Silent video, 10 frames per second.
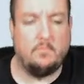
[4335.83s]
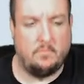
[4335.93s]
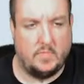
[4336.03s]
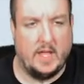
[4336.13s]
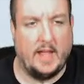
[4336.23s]

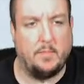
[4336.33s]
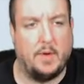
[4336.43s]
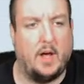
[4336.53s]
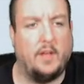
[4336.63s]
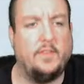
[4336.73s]
Got the
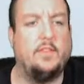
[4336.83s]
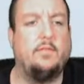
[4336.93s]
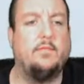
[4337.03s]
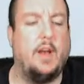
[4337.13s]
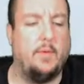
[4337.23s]
balls.
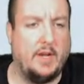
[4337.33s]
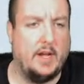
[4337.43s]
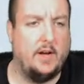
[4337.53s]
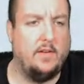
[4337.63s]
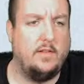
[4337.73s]
There we
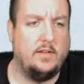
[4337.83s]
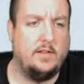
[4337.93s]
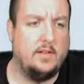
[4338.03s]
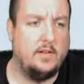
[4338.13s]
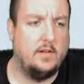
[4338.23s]
go.
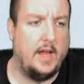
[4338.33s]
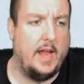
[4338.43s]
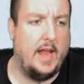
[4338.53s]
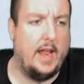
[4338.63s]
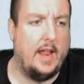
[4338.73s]

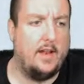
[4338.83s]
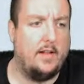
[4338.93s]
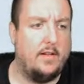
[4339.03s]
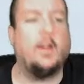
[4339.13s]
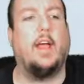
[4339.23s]
And
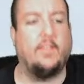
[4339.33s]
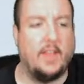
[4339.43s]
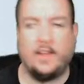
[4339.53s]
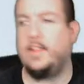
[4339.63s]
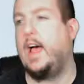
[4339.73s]
okay,
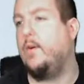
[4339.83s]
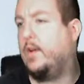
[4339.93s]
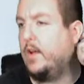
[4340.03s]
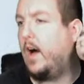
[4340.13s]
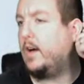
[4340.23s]
see that one
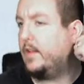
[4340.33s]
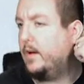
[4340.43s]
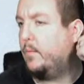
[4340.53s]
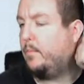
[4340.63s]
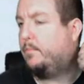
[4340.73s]
knocked
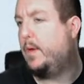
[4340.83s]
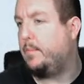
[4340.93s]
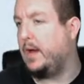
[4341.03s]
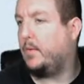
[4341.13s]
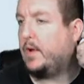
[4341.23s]
the the
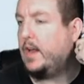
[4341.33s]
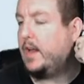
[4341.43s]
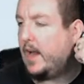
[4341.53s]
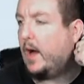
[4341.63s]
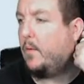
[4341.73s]
pink one in,
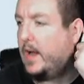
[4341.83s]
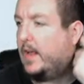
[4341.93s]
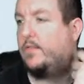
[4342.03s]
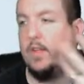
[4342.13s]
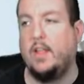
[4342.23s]
and I went in.
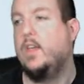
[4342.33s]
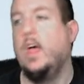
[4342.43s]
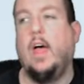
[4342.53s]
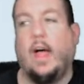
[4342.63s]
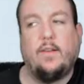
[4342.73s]
So that's
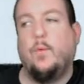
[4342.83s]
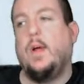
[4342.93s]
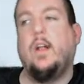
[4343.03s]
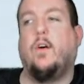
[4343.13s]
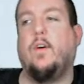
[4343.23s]
that's a win
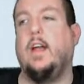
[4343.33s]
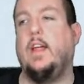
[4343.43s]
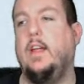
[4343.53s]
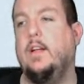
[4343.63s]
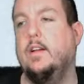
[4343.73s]

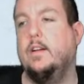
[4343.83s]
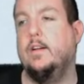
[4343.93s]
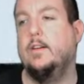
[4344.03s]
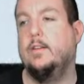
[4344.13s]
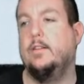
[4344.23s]
already.
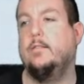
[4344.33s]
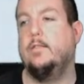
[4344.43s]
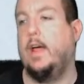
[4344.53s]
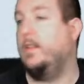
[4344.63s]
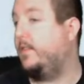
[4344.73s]

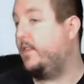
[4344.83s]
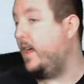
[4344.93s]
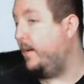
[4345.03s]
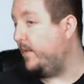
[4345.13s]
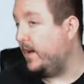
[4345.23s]
And it's set
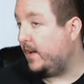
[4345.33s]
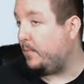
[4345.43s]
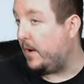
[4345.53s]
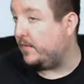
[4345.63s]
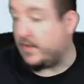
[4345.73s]
up for next
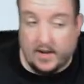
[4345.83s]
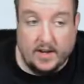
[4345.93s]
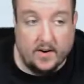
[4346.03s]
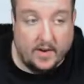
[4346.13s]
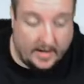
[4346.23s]
person. There you
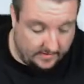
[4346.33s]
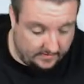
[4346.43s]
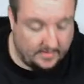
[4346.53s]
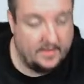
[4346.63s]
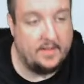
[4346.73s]
go, guys.
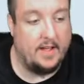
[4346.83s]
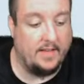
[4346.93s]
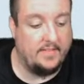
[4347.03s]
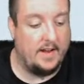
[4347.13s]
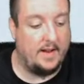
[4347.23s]
I
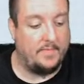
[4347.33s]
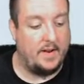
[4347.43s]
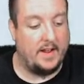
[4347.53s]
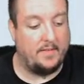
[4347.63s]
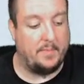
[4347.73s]
set it up for the
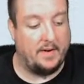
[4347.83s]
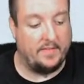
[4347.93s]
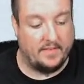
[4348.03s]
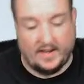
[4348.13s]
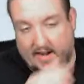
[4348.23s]
next person.
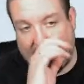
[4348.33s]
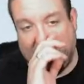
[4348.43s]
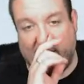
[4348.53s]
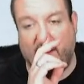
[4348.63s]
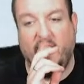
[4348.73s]
So there you
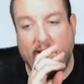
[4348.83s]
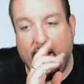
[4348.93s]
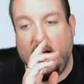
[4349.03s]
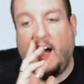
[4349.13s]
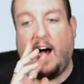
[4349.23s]
go.
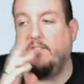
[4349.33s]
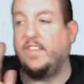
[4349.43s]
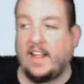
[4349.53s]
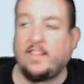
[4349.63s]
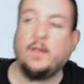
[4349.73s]
Um, so
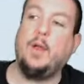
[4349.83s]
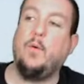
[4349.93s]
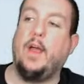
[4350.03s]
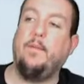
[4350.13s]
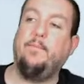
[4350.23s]
that's going to be a
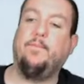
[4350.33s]
win.